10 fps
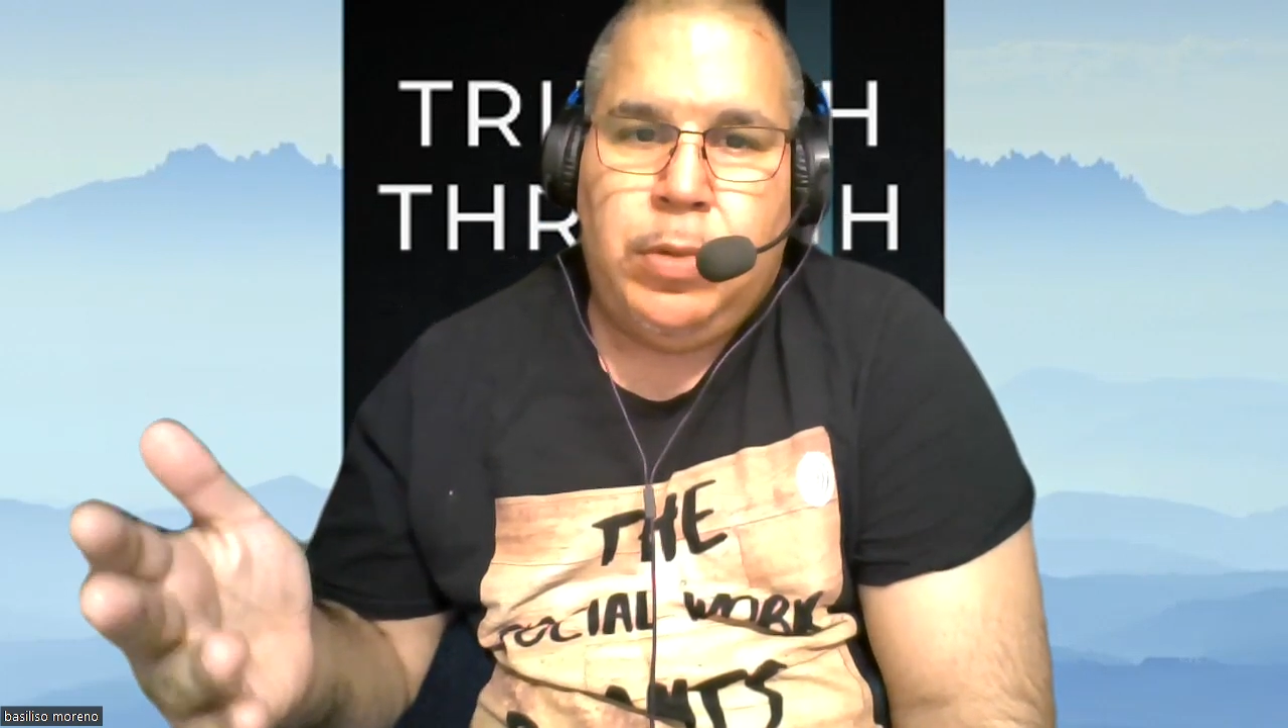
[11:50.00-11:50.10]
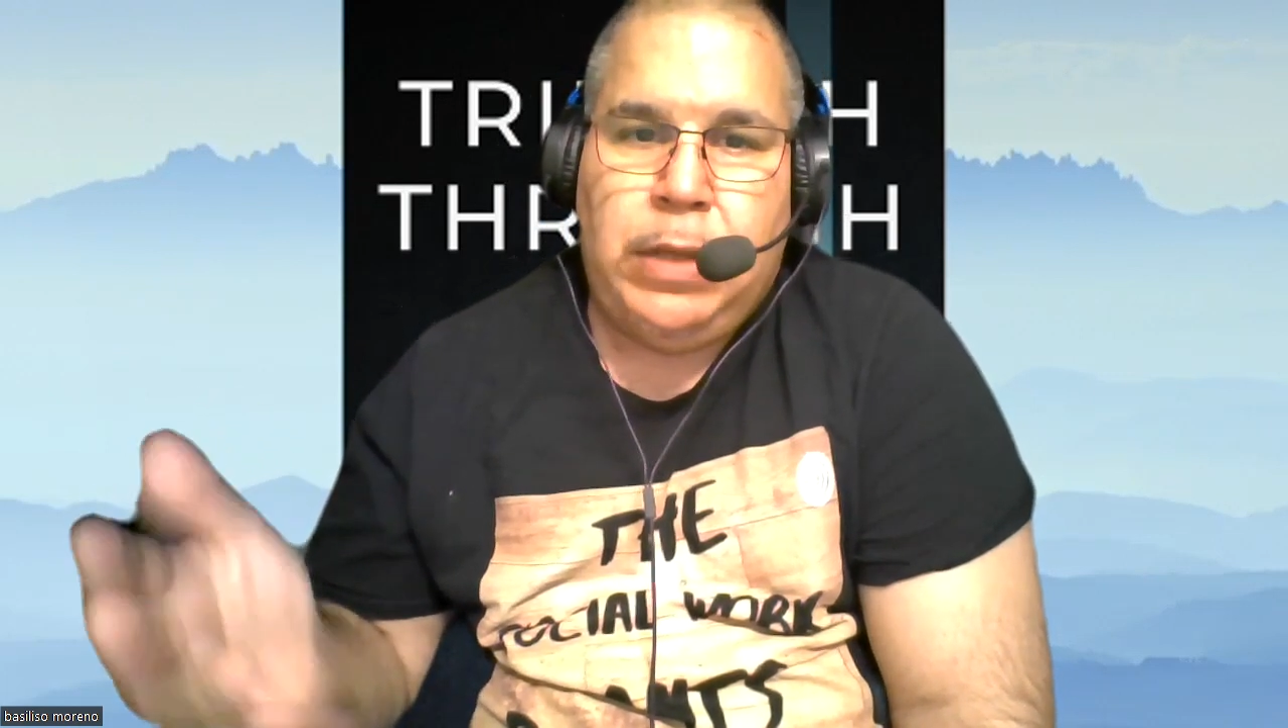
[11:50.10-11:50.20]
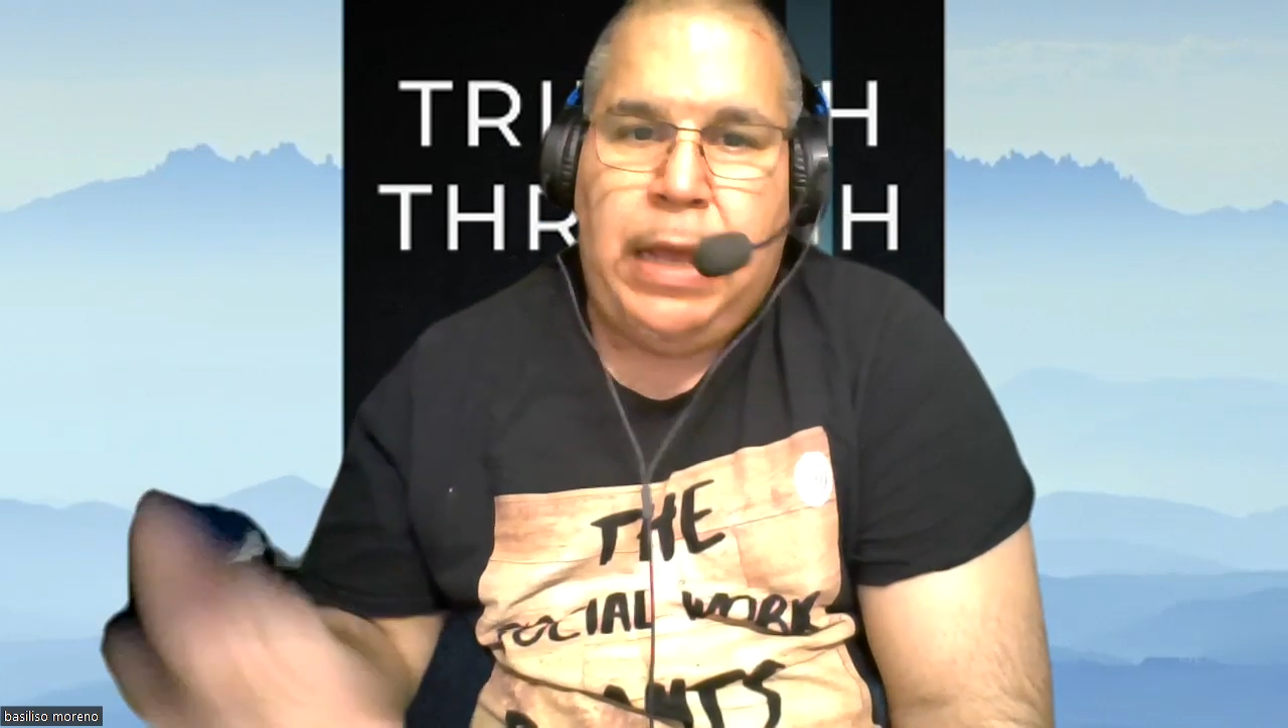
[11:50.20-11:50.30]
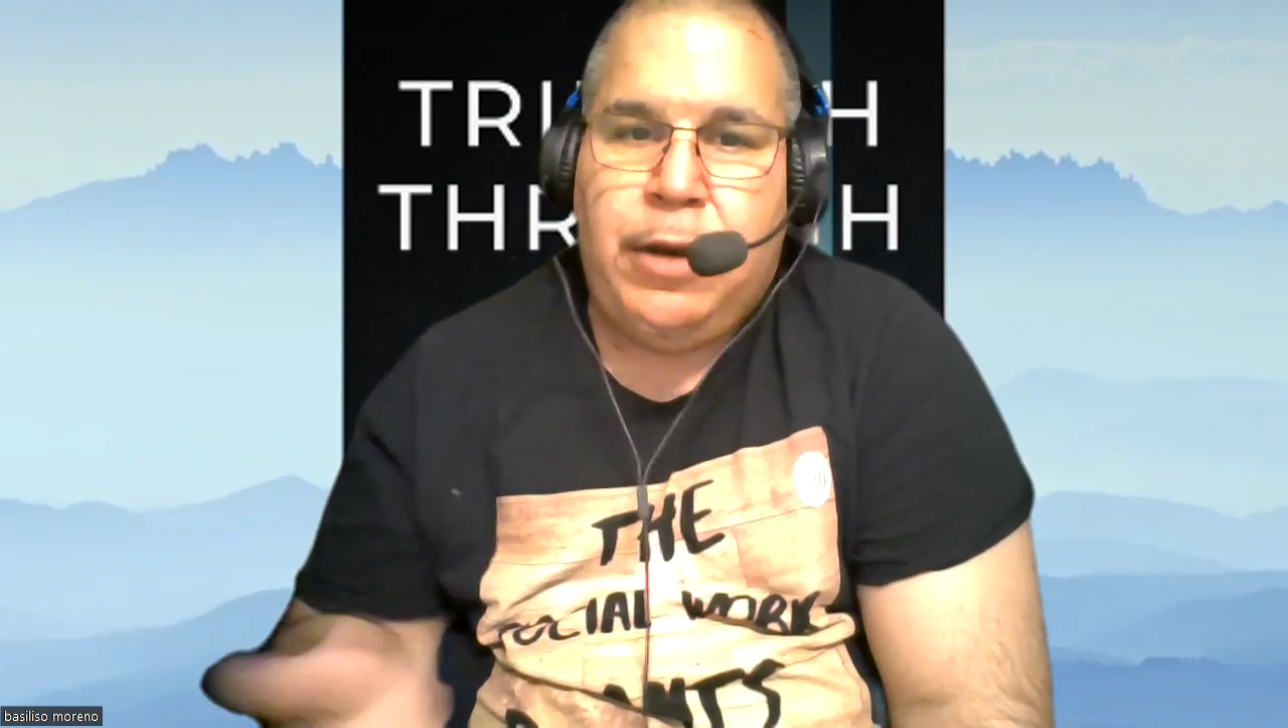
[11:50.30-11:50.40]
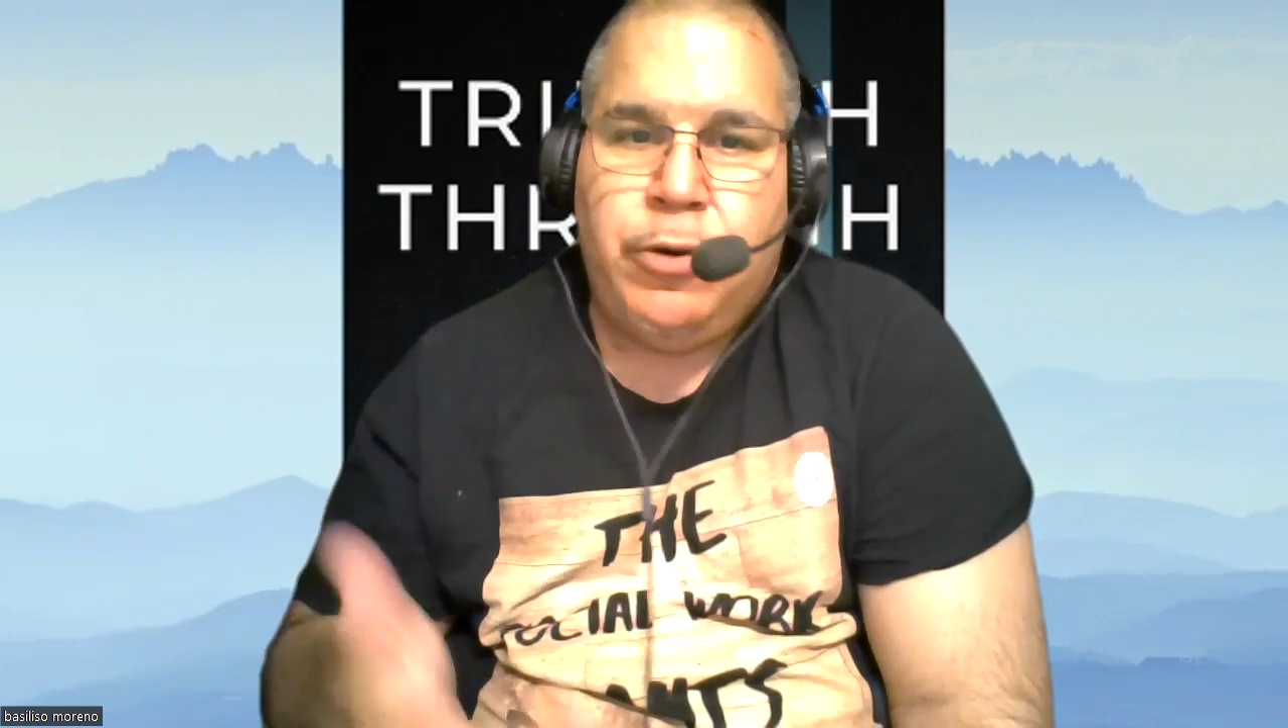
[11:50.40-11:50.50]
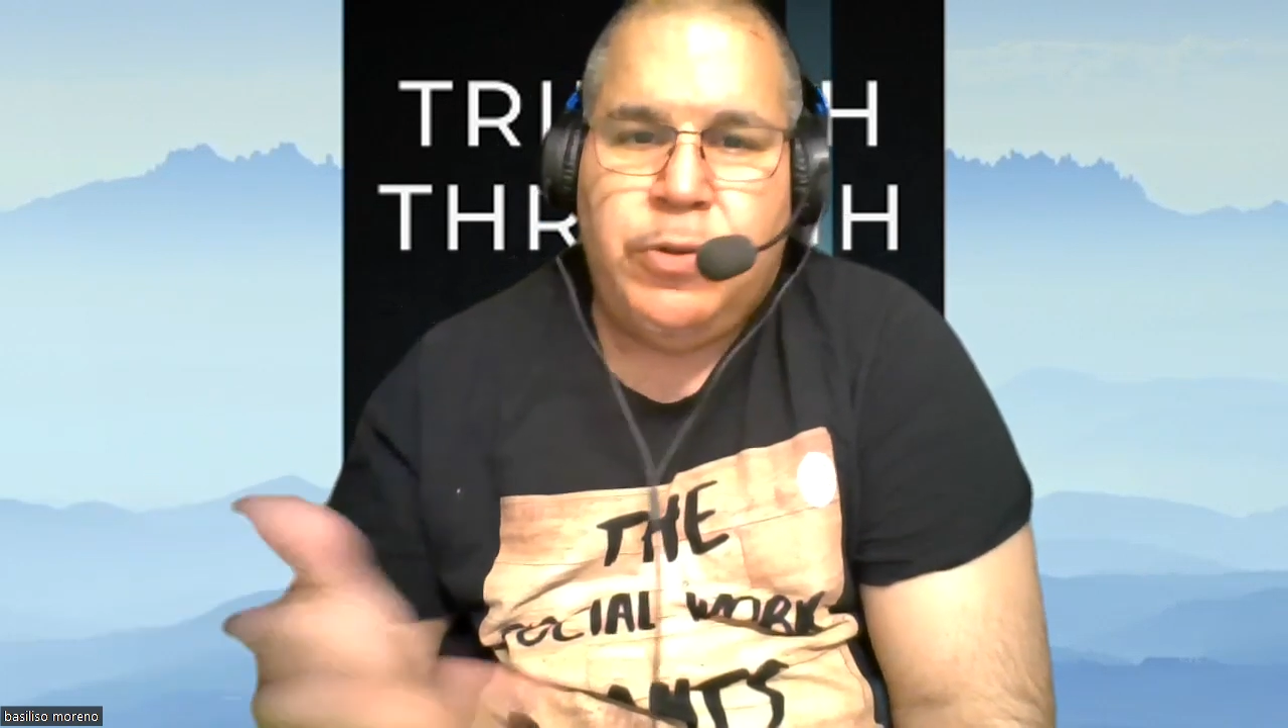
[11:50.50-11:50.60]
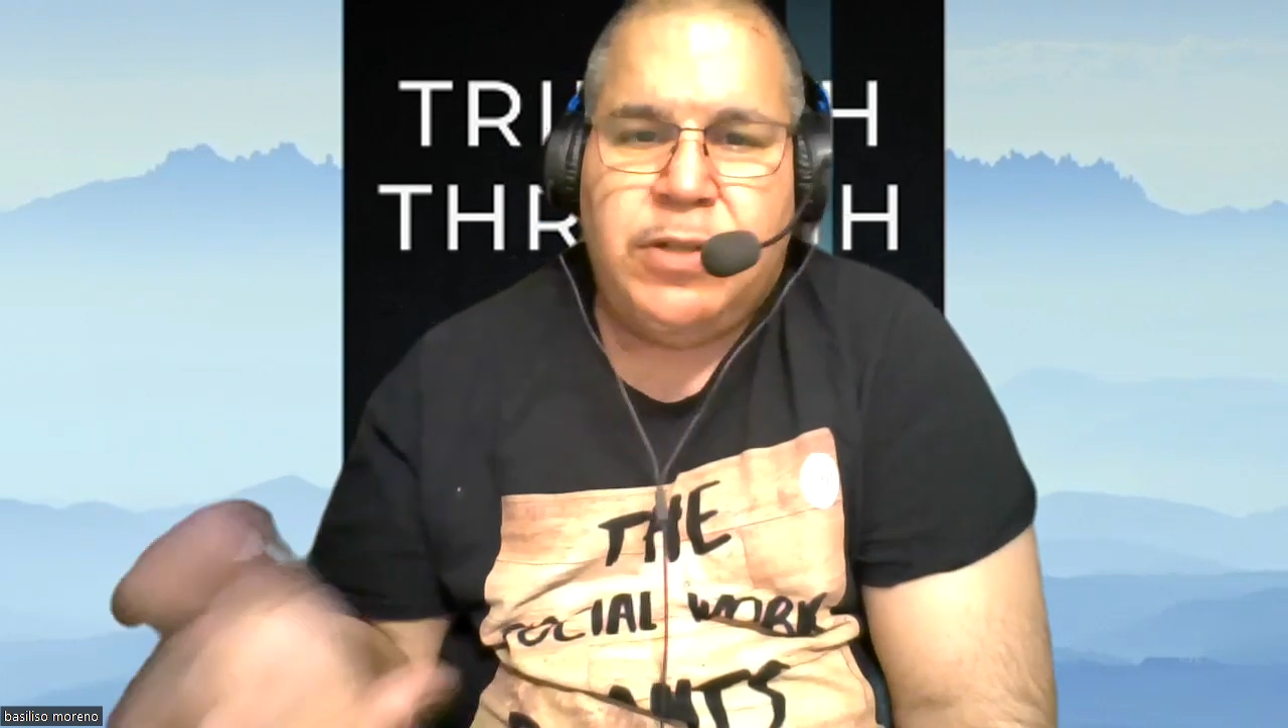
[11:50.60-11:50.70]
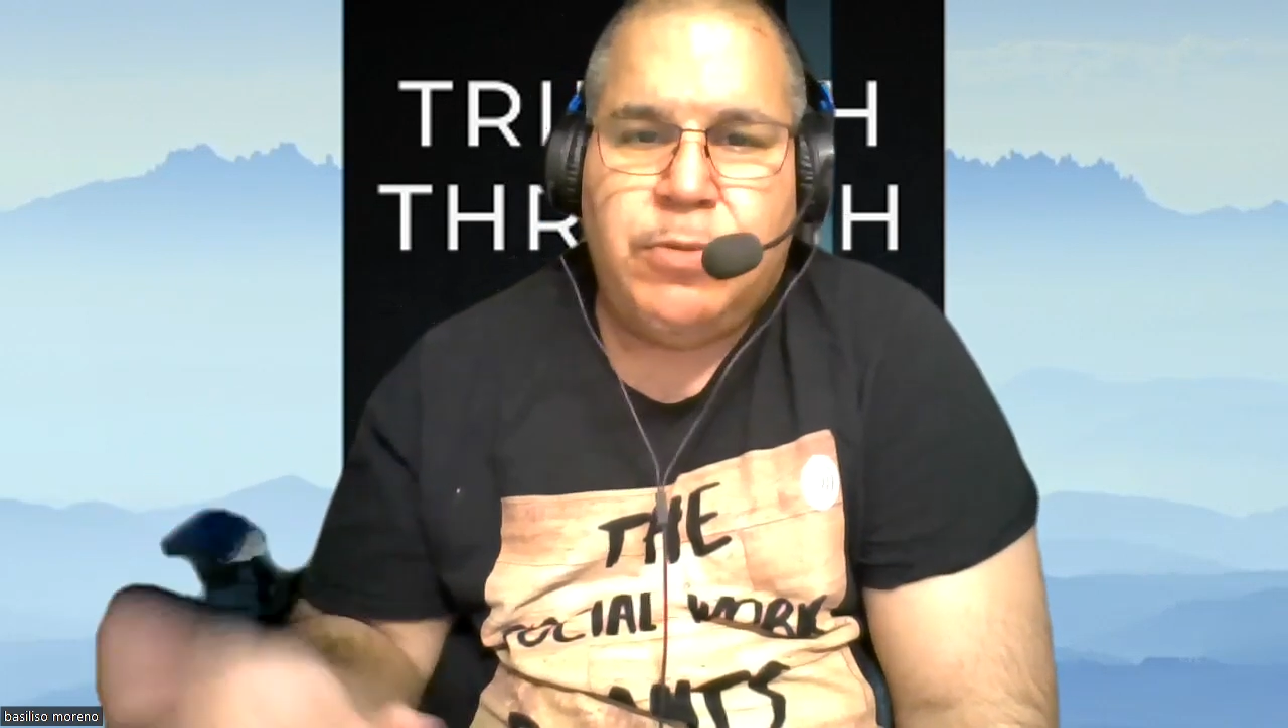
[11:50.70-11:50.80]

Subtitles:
kind of doing some